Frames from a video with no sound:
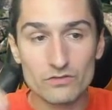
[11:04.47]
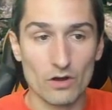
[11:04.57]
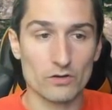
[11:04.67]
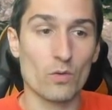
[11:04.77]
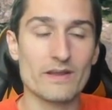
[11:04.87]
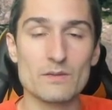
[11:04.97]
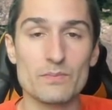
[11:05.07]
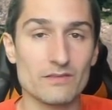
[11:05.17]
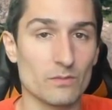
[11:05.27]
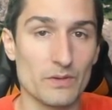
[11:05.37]
are going to
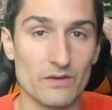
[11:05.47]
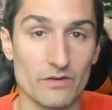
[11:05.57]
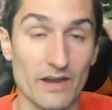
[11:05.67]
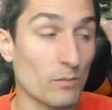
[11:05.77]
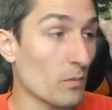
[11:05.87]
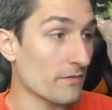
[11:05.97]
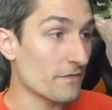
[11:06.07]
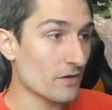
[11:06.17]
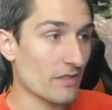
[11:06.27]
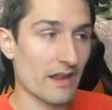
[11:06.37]
be superior. And when we
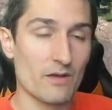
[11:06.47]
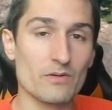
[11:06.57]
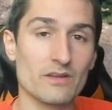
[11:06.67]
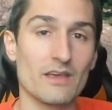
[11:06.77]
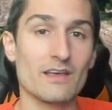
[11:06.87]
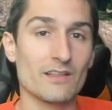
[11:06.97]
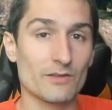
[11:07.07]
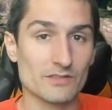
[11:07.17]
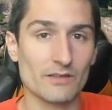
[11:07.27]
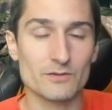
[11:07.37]
figure that out,
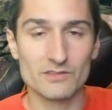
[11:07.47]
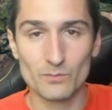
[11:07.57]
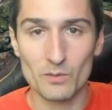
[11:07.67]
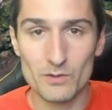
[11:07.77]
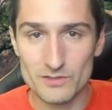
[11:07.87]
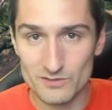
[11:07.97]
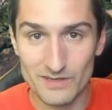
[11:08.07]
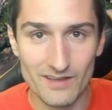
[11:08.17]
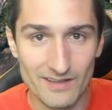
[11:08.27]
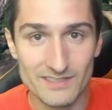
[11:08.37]
there's some more merchantry
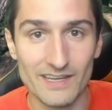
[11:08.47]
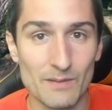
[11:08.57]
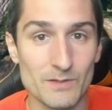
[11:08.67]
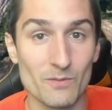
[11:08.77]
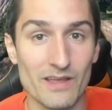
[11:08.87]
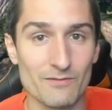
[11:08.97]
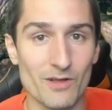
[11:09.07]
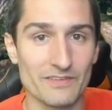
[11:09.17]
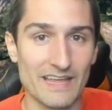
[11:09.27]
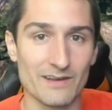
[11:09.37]
content coming your way
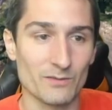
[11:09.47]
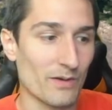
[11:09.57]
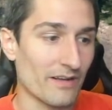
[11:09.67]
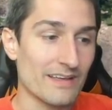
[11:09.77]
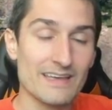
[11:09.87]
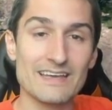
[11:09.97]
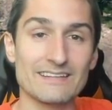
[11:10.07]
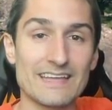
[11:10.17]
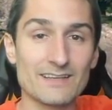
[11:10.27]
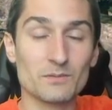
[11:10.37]
involving that as well.
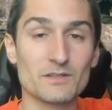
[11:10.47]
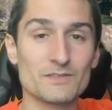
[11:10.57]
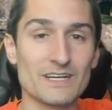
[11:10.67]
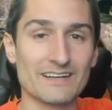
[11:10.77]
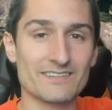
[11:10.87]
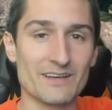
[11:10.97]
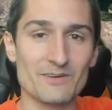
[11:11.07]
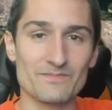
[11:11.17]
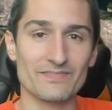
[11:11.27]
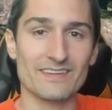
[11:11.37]
Thanks so much for checking this out.
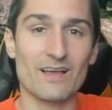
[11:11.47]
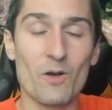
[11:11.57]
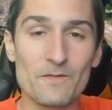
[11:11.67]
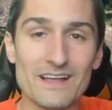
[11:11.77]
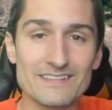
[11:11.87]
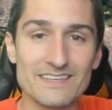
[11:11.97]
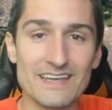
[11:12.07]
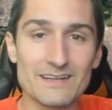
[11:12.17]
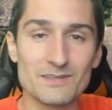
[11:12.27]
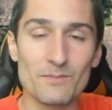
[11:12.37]
Hopefully I see you
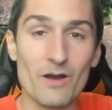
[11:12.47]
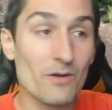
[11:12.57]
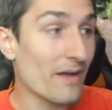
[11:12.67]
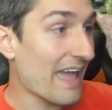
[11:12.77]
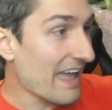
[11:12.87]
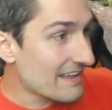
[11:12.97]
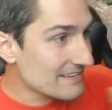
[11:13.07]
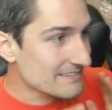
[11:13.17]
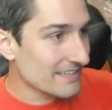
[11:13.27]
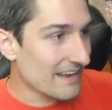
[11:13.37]
again tomorrow
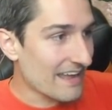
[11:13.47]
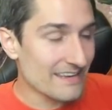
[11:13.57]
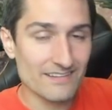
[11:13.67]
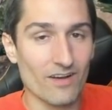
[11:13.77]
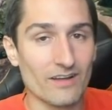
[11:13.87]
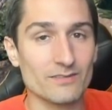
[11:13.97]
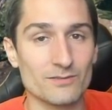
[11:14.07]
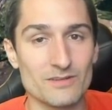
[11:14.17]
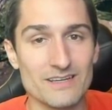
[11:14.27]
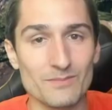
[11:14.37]
and tonight on
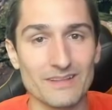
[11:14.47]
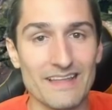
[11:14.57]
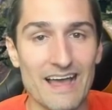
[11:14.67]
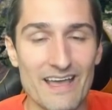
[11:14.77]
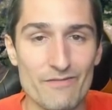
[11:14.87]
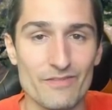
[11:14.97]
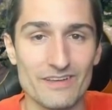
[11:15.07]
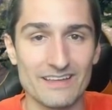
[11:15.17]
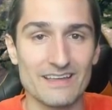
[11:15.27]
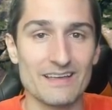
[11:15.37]
stream live.
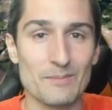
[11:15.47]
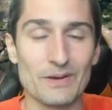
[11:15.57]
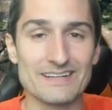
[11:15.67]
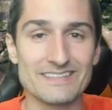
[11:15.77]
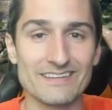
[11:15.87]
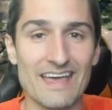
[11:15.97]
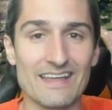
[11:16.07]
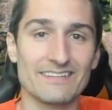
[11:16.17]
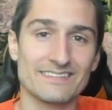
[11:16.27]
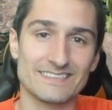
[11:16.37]
But until
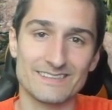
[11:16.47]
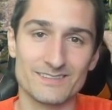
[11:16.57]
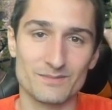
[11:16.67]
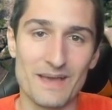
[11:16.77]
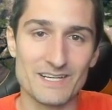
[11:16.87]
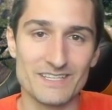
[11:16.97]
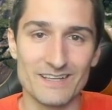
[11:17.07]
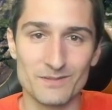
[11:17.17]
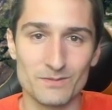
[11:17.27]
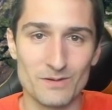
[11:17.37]
then, smash that
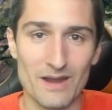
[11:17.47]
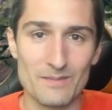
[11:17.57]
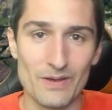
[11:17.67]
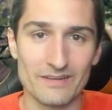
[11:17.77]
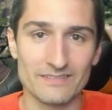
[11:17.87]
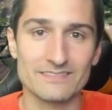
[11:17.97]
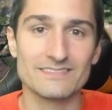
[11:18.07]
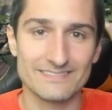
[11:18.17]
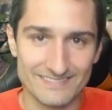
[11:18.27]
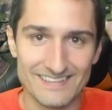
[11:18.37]
subscribe button
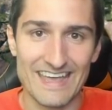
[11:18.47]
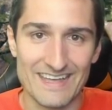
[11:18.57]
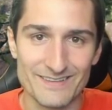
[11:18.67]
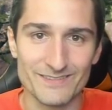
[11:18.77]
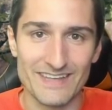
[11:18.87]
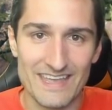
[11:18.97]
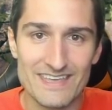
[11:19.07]
and stay